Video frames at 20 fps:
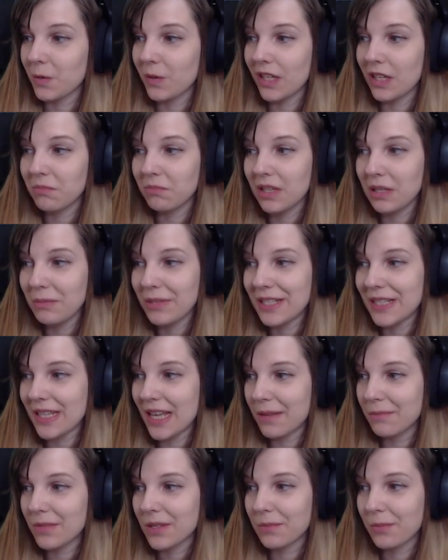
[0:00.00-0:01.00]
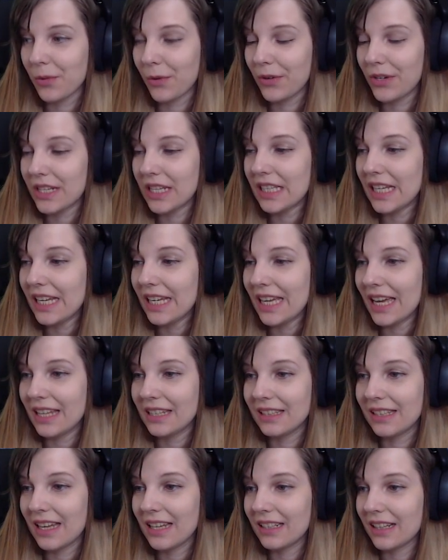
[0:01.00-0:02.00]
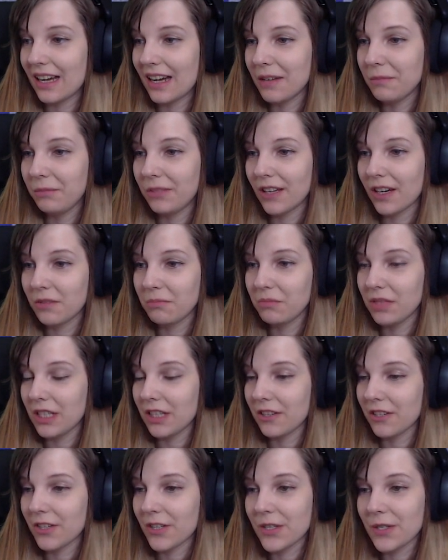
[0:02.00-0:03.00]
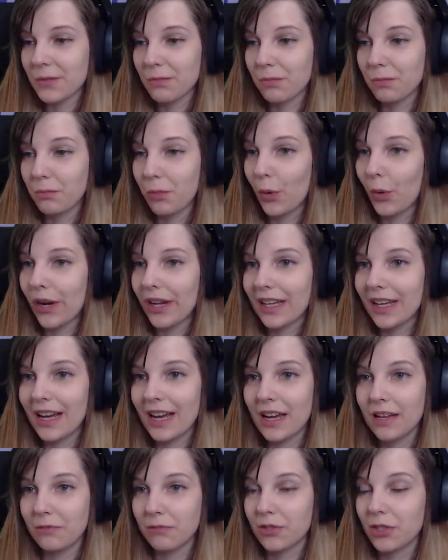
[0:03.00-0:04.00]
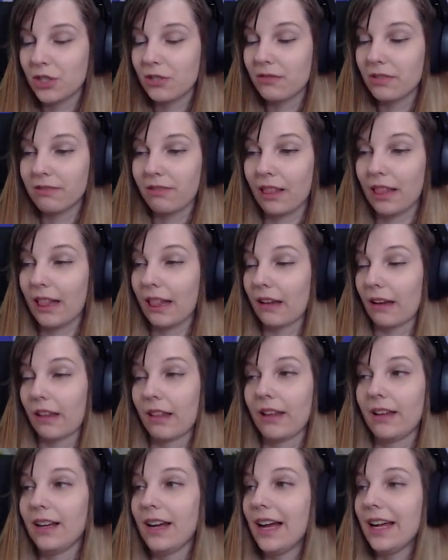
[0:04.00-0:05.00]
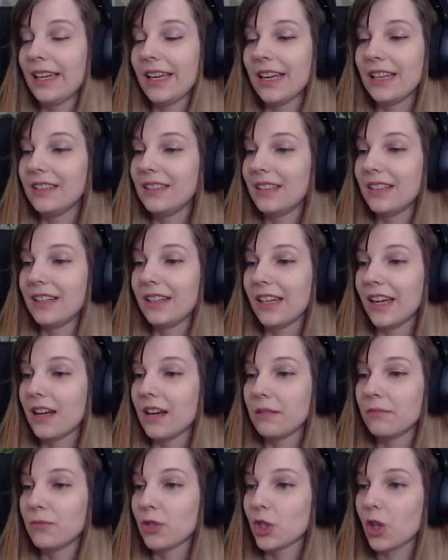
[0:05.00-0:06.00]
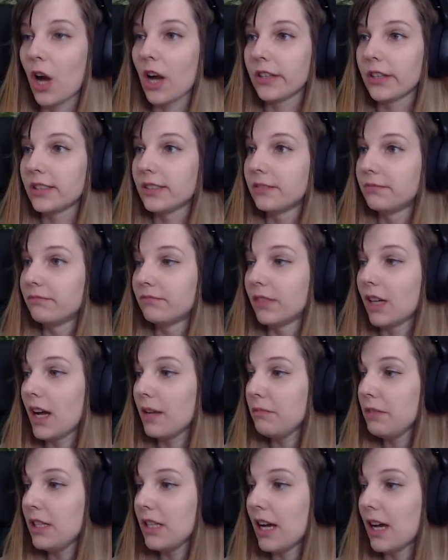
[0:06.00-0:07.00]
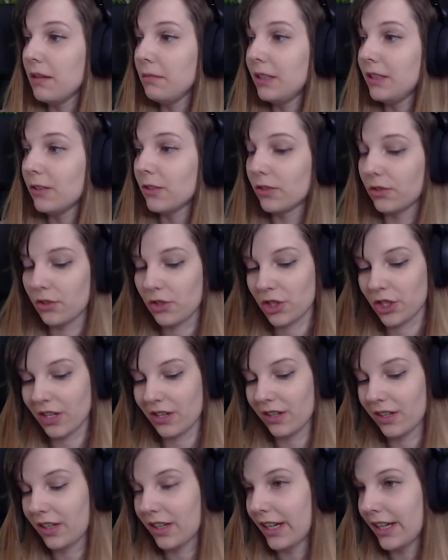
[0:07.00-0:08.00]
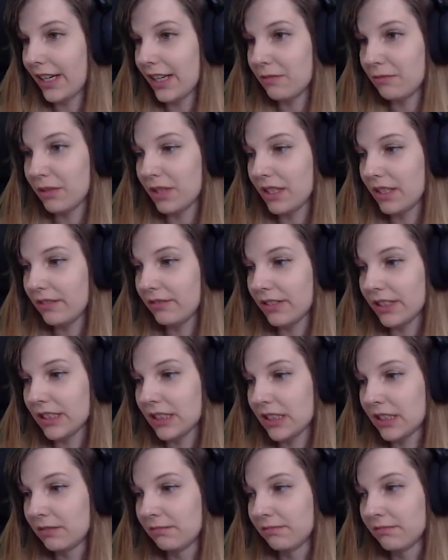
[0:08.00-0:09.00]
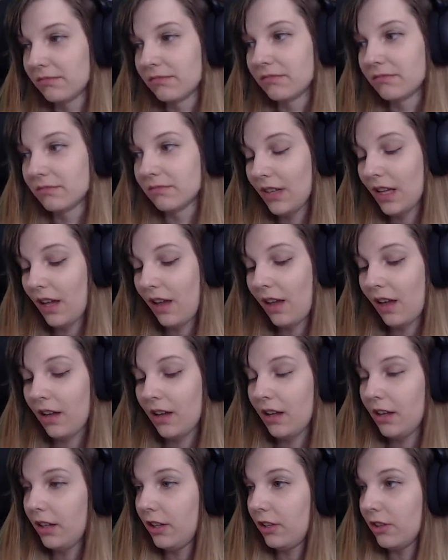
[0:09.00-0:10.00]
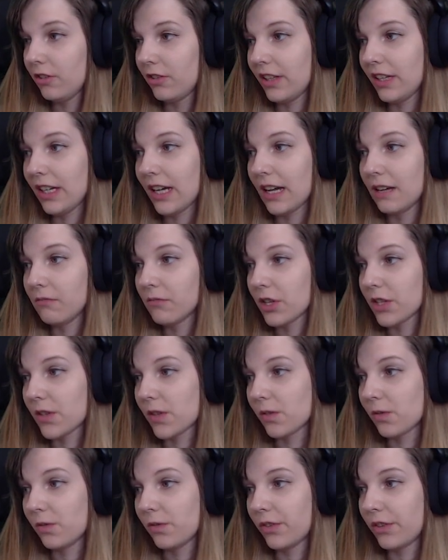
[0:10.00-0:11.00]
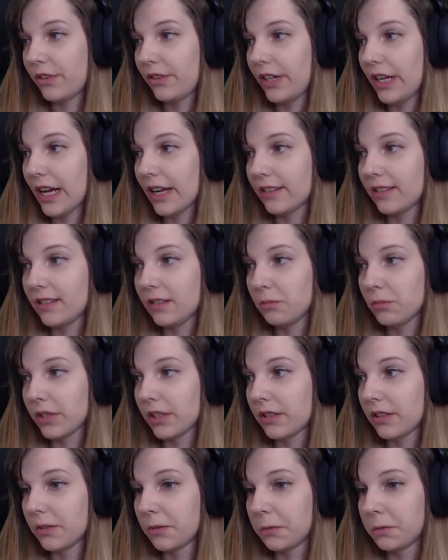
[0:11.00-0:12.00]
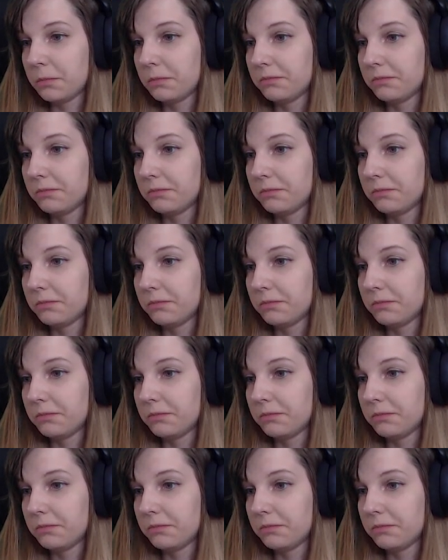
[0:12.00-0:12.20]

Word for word: and maybe Sam's birthday, and then I'm done because, boy, I'm sh and I can I'm shocked. I mean, I'm in total shock. I can't believe this. You think I'm just overreacting, but no.